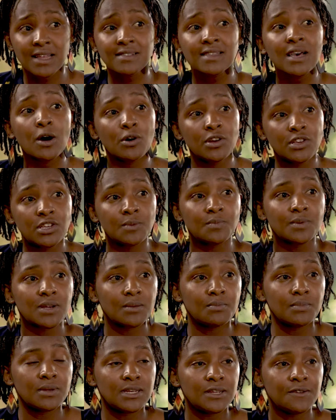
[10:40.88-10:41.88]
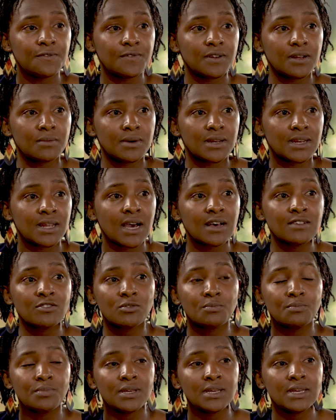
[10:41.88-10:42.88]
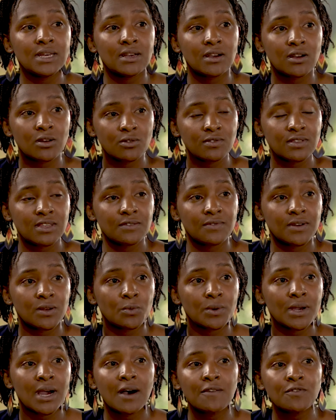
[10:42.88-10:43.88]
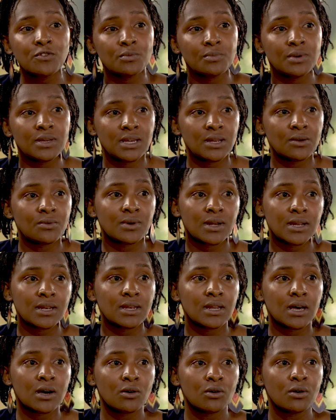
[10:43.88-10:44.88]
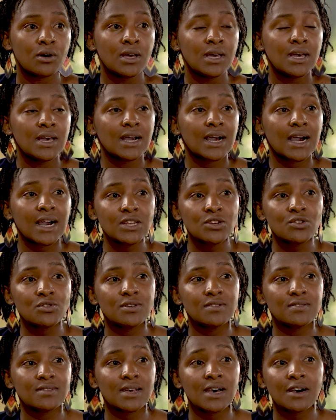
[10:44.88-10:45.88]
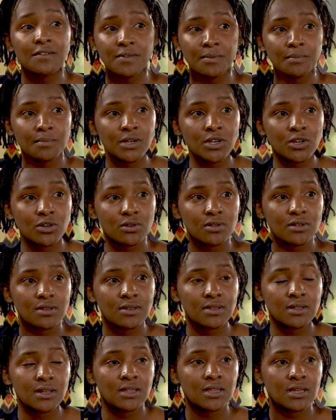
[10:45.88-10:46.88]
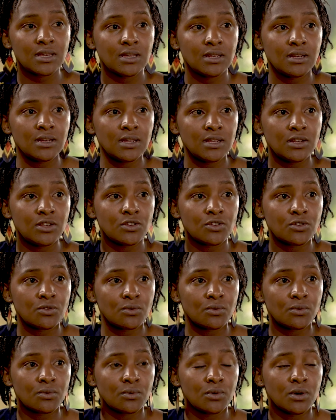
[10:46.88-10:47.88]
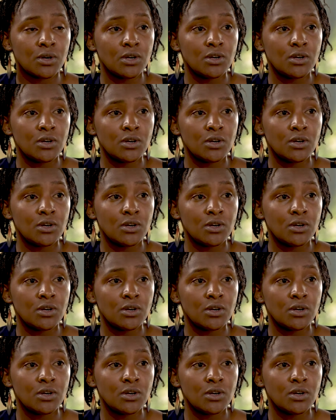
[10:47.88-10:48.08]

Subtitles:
how Egypt can be different, but it has to be inclusive, and we have to begin right now. Countries have ambitions that they need to